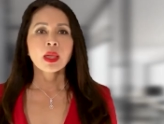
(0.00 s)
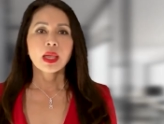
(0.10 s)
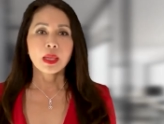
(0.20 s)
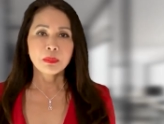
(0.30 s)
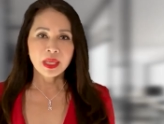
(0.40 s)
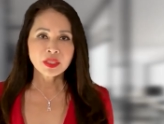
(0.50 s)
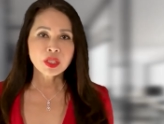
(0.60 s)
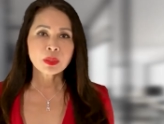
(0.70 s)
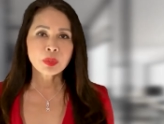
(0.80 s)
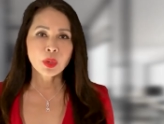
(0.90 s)
A major
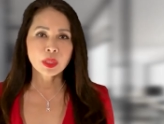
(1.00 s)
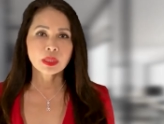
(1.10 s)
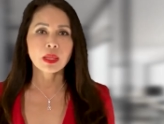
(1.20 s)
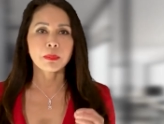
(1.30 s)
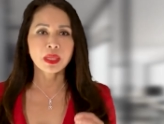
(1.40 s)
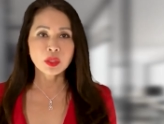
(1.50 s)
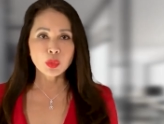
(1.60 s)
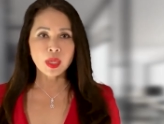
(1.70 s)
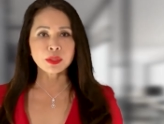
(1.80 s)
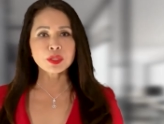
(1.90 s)
component that many
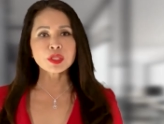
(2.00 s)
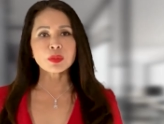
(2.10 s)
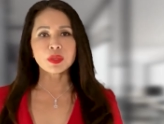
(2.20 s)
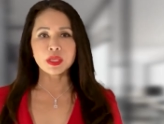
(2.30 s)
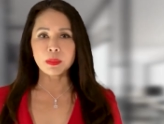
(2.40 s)
renters don't think